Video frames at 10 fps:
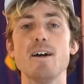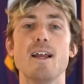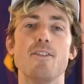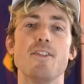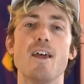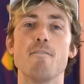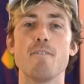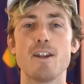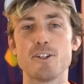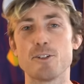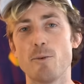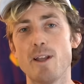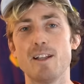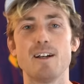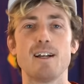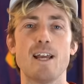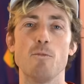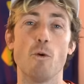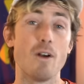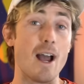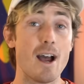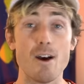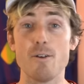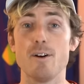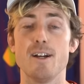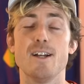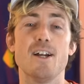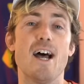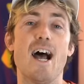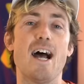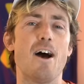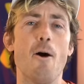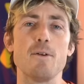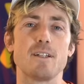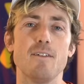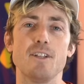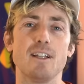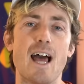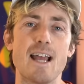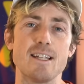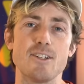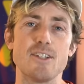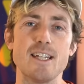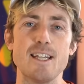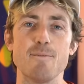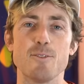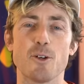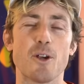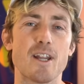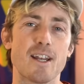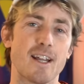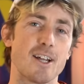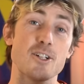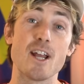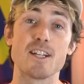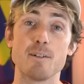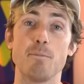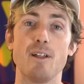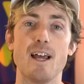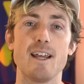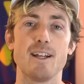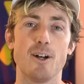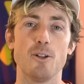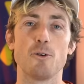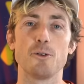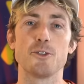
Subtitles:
and then Venezuela and Warao. Always loved the Latin scene, so getting a chance to play a local